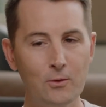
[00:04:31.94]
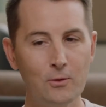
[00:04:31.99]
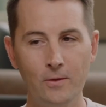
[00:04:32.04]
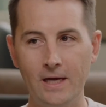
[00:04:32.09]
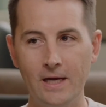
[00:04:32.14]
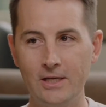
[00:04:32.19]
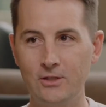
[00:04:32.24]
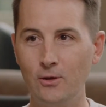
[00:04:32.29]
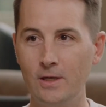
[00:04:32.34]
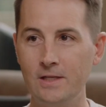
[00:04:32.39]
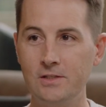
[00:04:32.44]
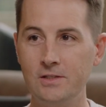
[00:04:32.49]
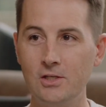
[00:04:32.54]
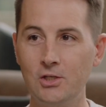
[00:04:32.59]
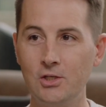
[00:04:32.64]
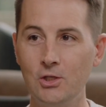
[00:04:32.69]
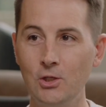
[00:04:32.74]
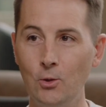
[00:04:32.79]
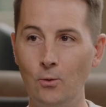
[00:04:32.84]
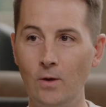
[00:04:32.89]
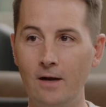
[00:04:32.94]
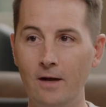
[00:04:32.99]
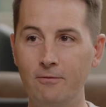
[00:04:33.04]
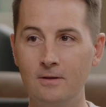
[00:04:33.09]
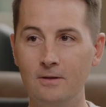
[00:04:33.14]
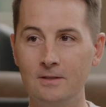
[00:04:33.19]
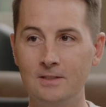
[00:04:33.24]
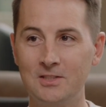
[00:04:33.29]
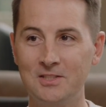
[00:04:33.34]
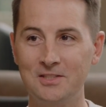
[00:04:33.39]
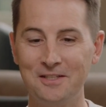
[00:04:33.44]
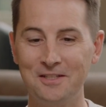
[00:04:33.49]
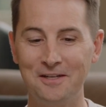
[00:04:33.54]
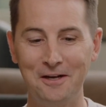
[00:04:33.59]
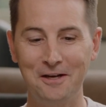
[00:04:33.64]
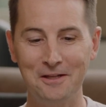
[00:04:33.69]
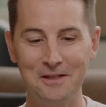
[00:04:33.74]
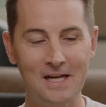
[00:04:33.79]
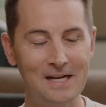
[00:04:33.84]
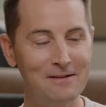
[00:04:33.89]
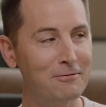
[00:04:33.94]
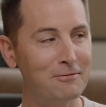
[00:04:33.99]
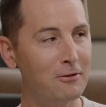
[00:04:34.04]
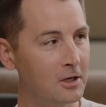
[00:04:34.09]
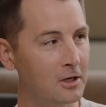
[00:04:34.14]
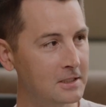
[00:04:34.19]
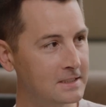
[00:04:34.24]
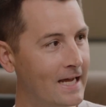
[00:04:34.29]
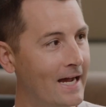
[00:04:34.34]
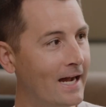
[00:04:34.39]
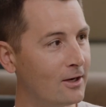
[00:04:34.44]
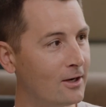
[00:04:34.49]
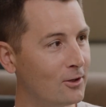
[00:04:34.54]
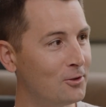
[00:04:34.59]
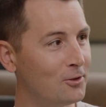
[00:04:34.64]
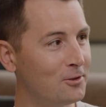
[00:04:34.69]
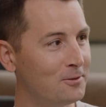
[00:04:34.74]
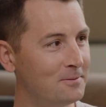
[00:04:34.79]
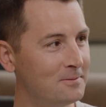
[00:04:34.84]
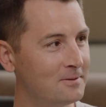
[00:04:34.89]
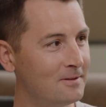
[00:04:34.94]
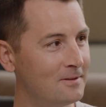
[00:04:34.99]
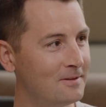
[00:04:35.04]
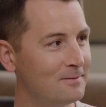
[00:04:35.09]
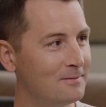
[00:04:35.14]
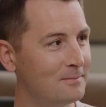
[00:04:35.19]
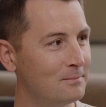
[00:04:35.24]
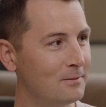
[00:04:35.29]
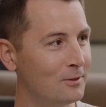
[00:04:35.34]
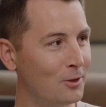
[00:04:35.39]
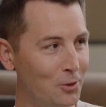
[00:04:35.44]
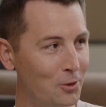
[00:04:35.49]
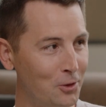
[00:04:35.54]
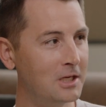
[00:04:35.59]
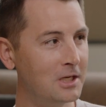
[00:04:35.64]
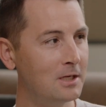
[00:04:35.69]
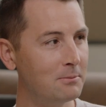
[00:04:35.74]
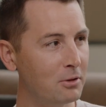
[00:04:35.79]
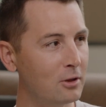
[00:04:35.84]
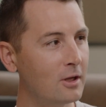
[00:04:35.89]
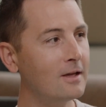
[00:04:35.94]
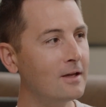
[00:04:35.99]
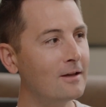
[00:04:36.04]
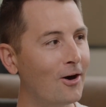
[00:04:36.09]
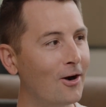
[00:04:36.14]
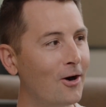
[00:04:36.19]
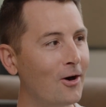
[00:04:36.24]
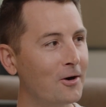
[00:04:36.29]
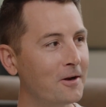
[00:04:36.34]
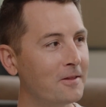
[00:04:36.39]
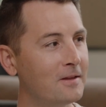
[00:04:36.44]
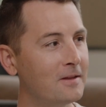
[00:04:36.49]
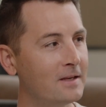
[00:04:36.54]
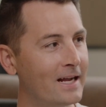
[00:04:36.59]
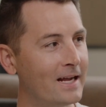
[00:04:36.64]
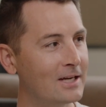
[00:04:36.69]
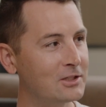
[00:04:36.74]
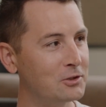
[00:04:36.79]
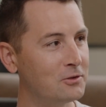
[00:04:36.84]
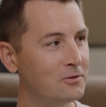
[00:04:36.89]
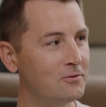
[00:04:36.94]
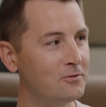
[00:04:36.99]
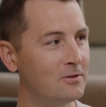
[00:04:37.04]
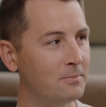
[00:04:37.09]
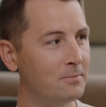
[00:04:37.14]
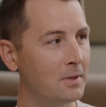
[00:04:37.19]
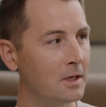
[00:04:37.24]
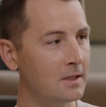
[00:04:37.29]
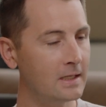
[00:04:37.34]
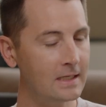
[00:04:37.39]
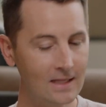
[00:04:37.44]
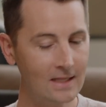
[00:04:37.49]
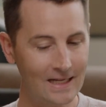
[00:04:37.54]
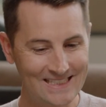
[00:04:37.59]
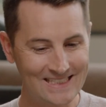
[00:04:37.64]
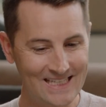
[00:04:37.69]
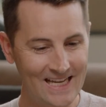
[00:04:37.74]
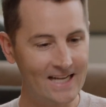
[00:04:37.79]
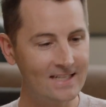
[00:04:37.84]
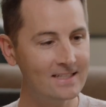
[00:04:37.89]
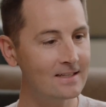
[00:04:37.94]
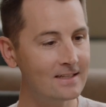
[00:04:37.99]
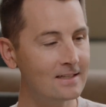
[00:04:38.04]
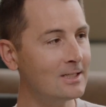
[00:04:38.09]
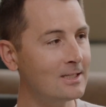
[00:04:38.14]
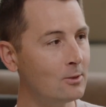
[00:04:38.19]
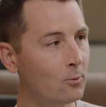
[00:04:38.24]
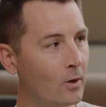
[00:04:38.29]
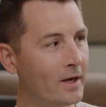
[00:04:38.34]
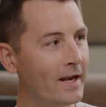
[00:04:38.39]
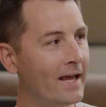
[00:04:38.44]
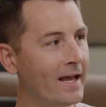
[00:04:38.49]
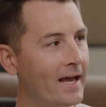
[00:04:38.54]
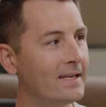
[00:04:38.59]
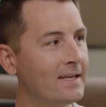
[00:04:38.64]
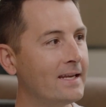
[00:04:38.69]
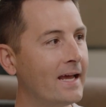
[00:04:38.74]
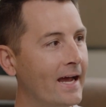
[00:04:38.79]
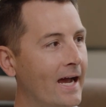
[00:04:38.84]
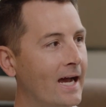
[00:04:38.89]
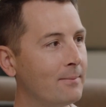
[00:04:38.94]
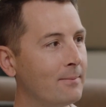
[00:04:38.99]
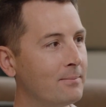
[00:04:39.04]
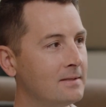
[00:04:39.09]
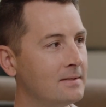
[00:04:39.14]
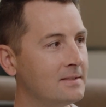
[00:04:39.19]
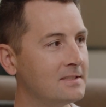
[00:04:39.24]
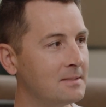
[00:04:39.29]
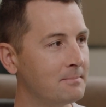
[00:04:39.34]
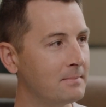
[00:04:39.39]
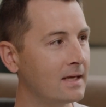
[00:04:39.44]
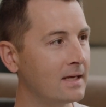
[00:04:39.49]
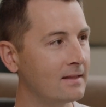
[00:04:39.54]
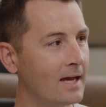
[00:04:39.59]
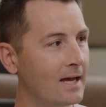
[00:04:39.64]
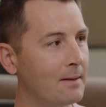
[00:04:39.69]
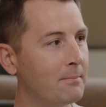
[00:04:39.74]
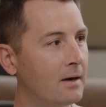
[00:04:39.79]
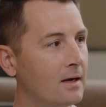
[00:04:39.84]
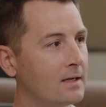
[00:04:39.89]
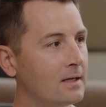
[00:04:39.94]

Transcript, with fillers: me through that transition you referenced, uh, a lifelong tackle, learning to play guard in the National Football League. Like, technically, what had to happen to make that